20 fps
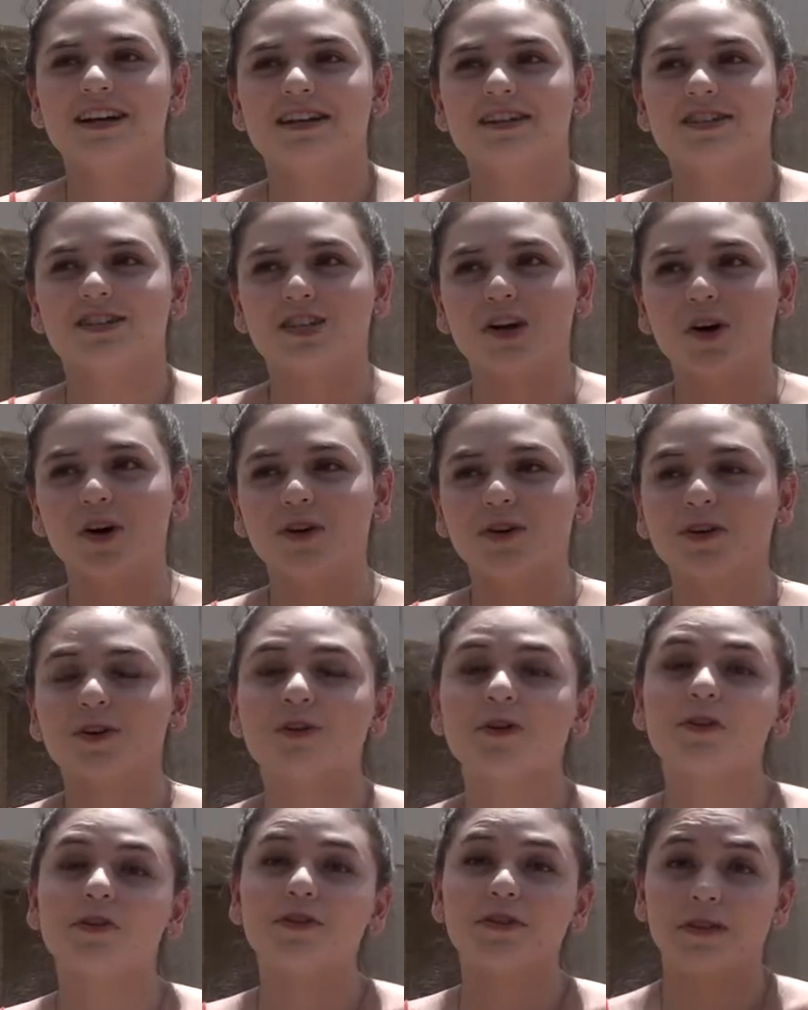So you
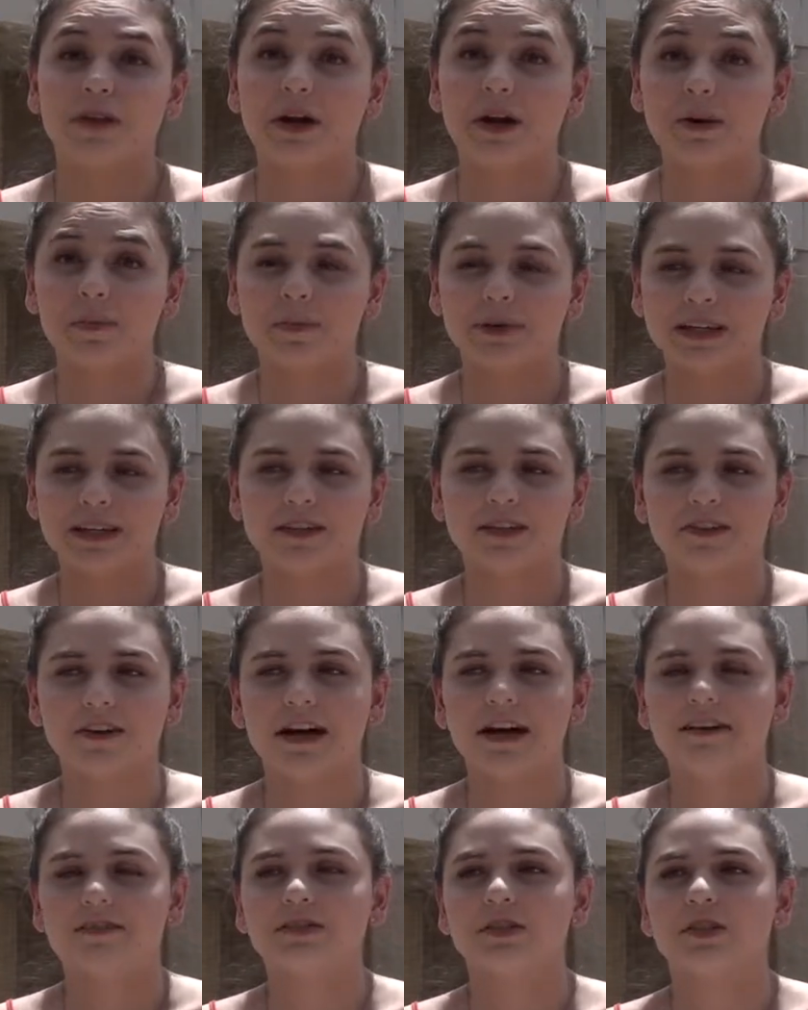go to therapy. You
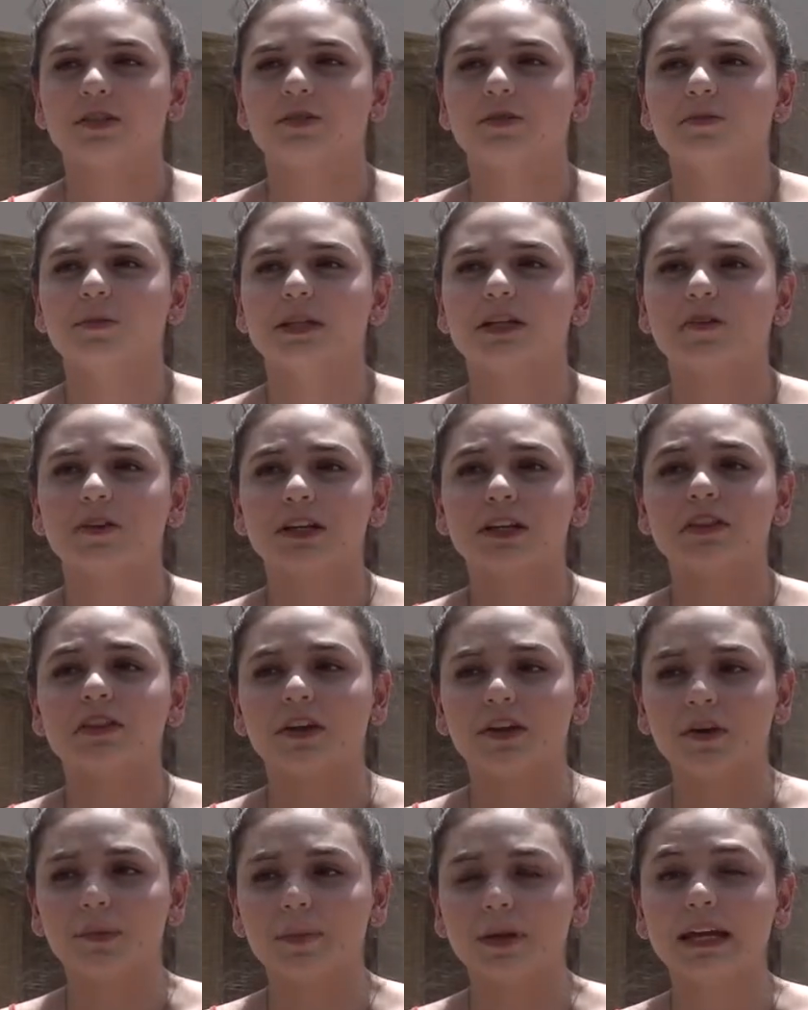have to be going to
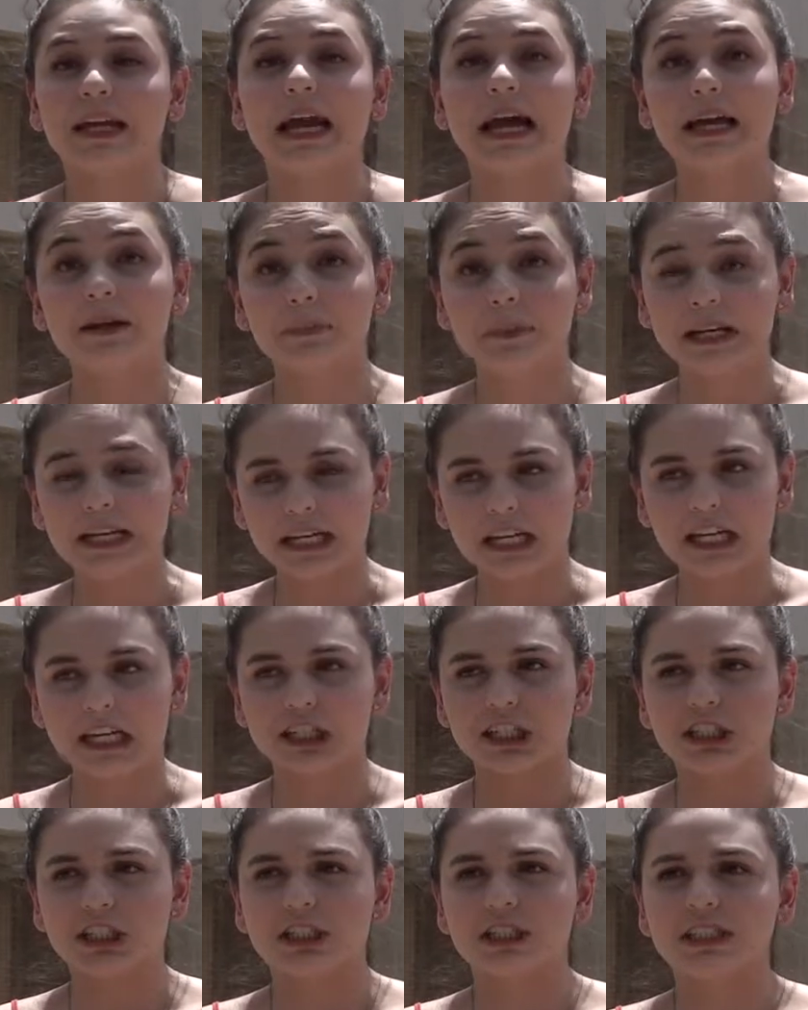therapy and
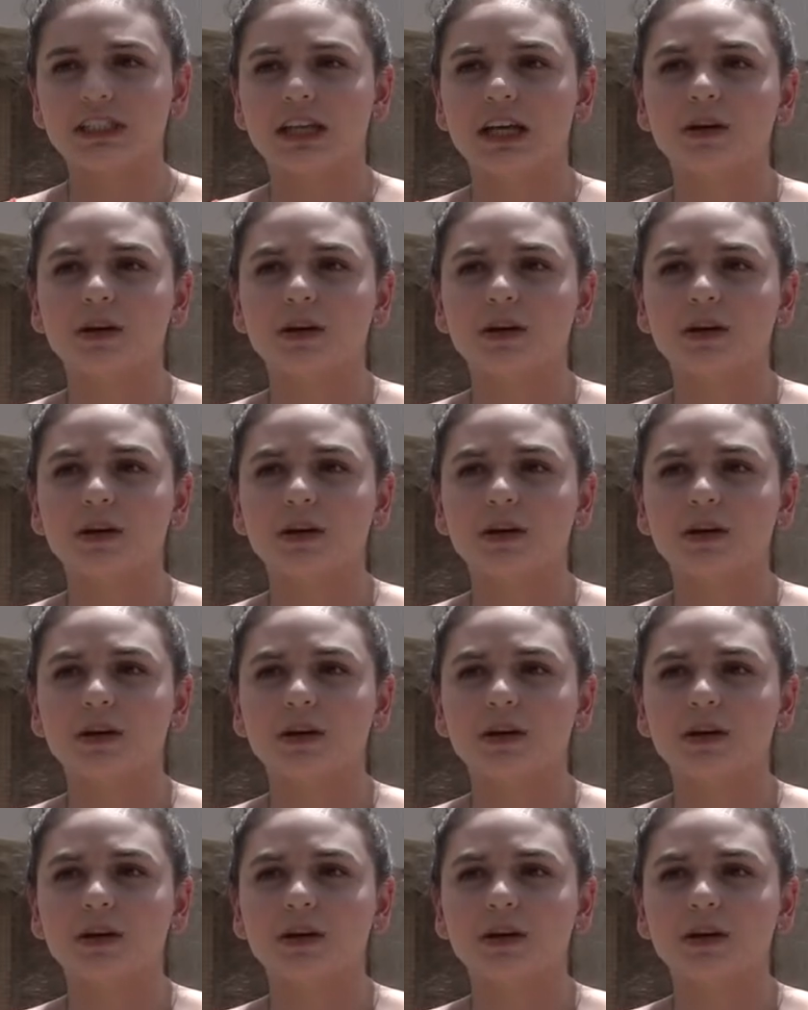medication.